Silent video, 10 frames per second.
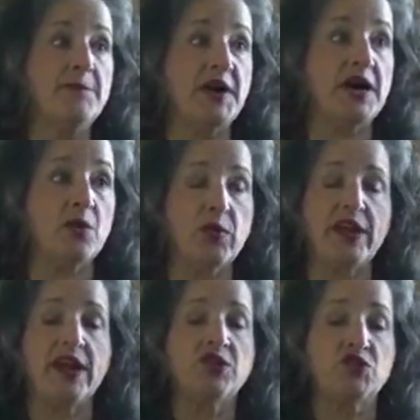But
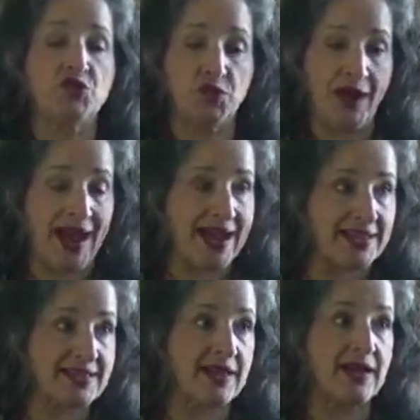we
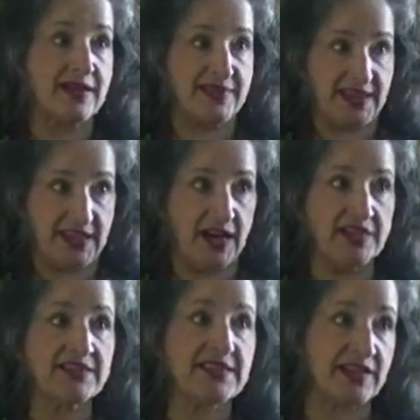attract the
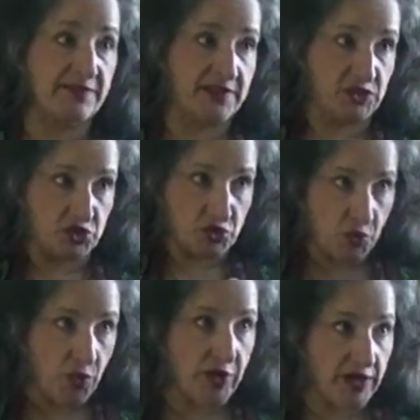unsafeness
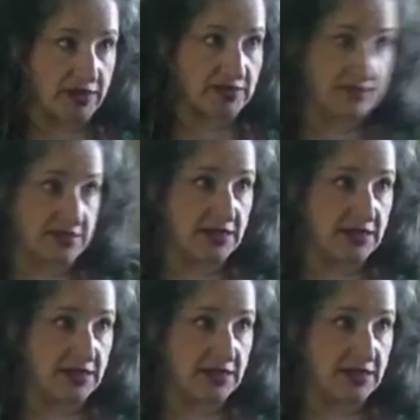toward us.